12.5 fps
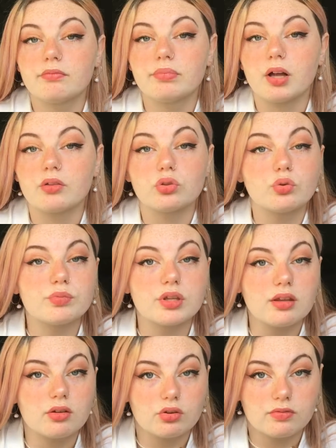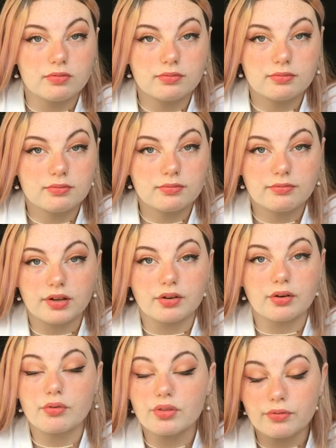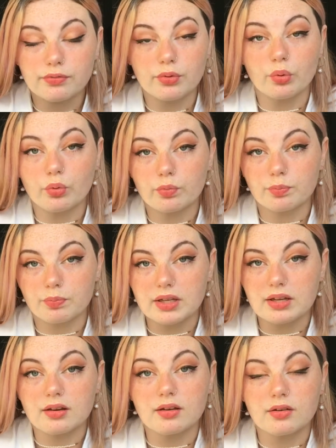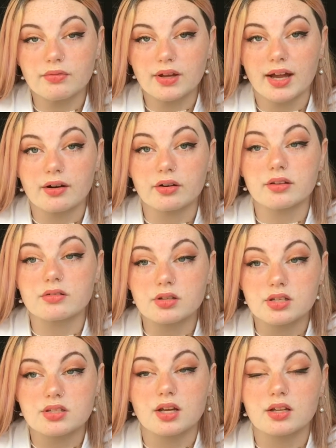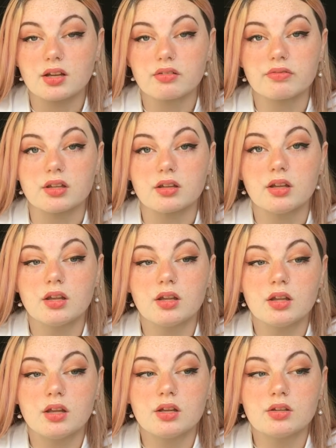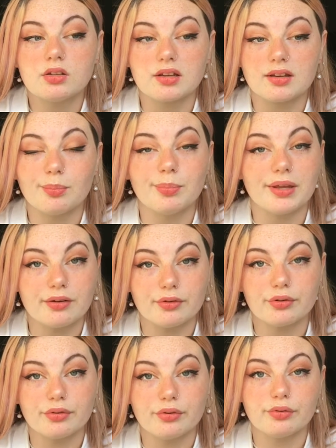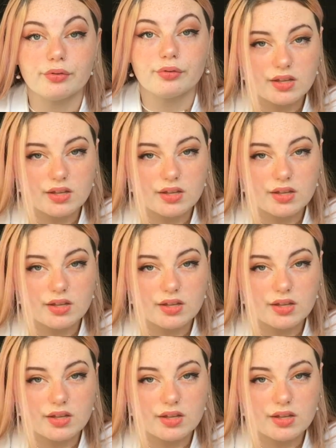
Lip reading: but nobody could figure out the full meaning of the hieroglyphs because they had nothing to compare it to.